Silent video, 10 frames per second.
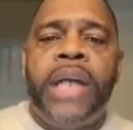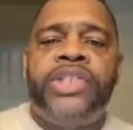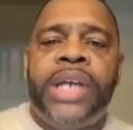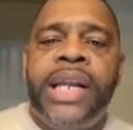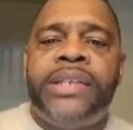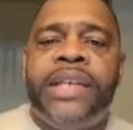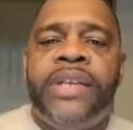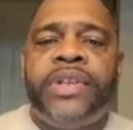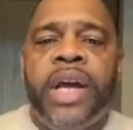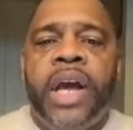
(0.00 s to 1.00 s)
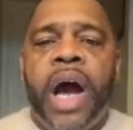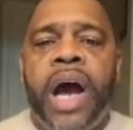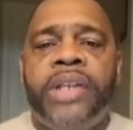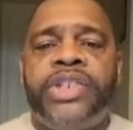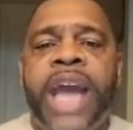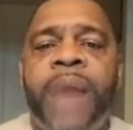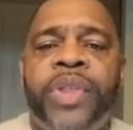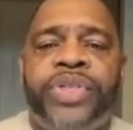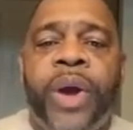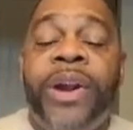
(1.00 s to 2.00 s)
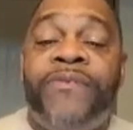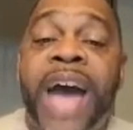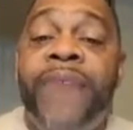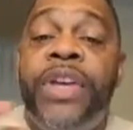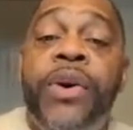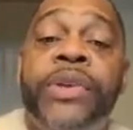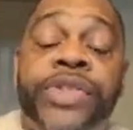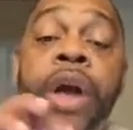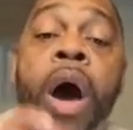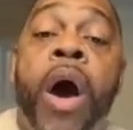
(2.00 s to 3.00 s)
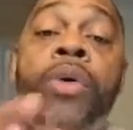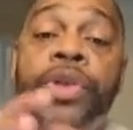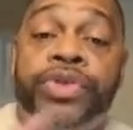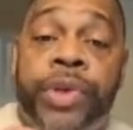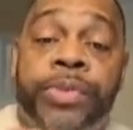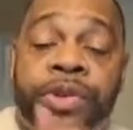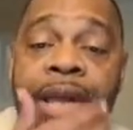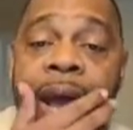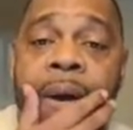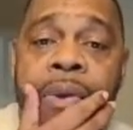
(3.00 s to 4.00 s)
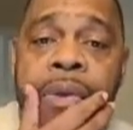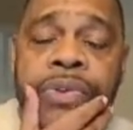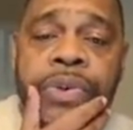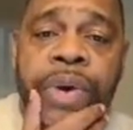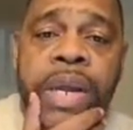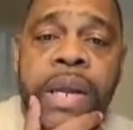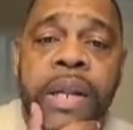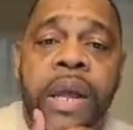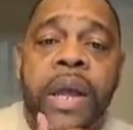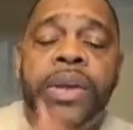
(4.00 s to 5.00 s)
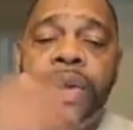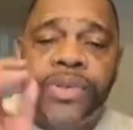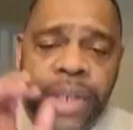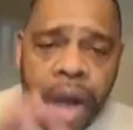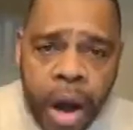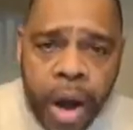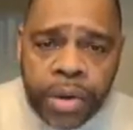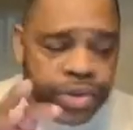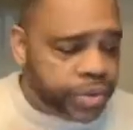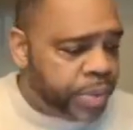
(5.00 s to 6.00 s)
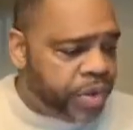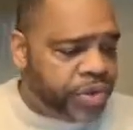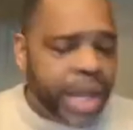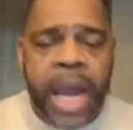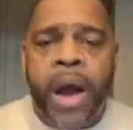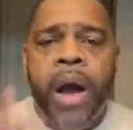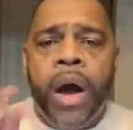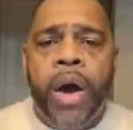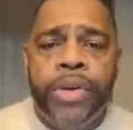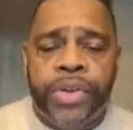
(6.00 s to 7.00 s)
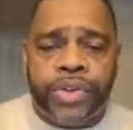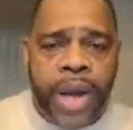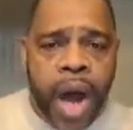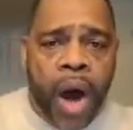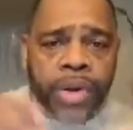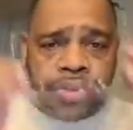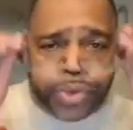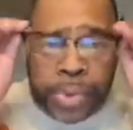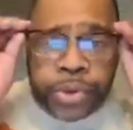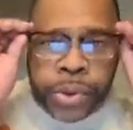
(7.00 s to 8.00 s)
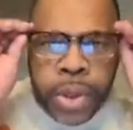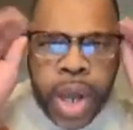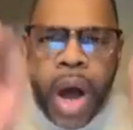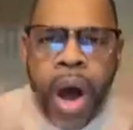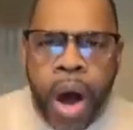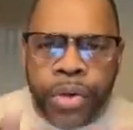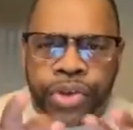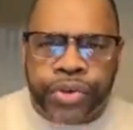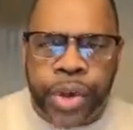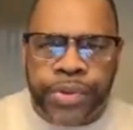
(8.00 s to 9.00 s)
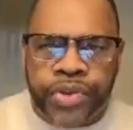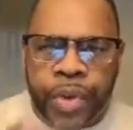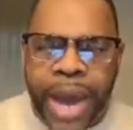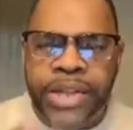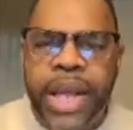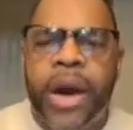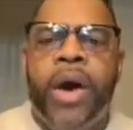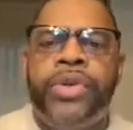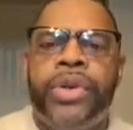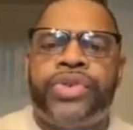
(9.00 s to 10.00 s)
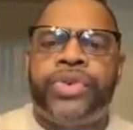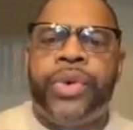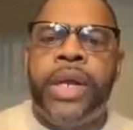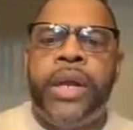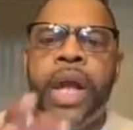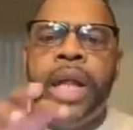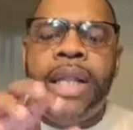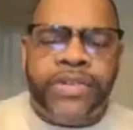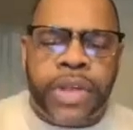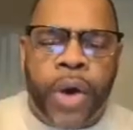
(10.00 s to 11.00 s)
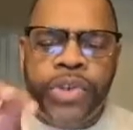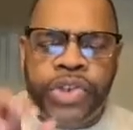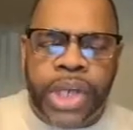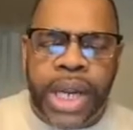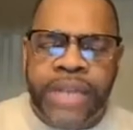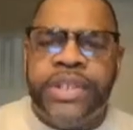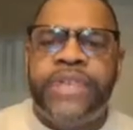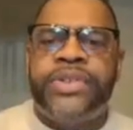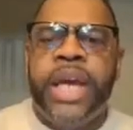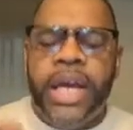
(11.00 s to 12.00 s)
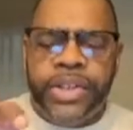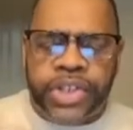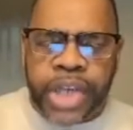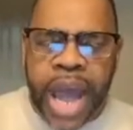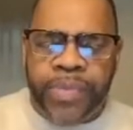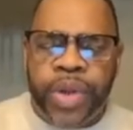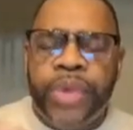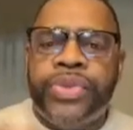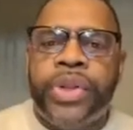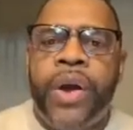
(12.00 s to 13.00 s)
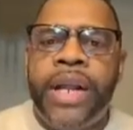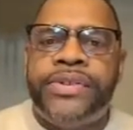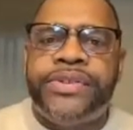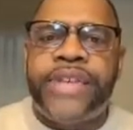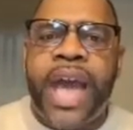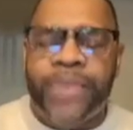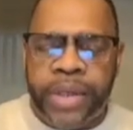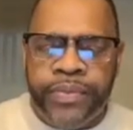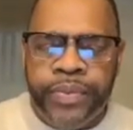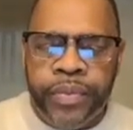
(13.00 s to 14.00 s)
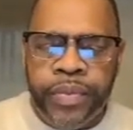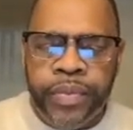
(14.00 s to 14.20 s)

uh, Genesis uh, chapter 35 and you'll see all the scriptures there on your screen. You'll see all the scriptures there on your screen. All the scriptures, all the scriptures are right there on your screen. Let's go Genesis chapter 37